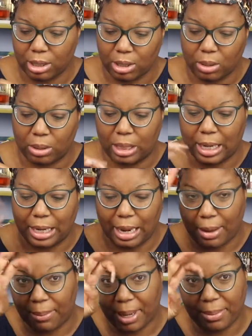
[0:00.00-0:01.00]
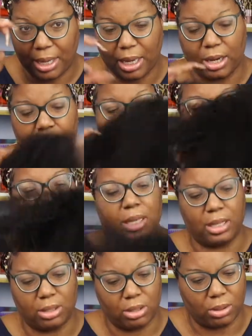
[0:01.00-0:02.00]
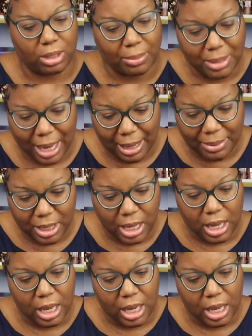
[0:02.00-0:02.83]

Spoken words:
you know, lay down baby hairs, because, you know, sometimes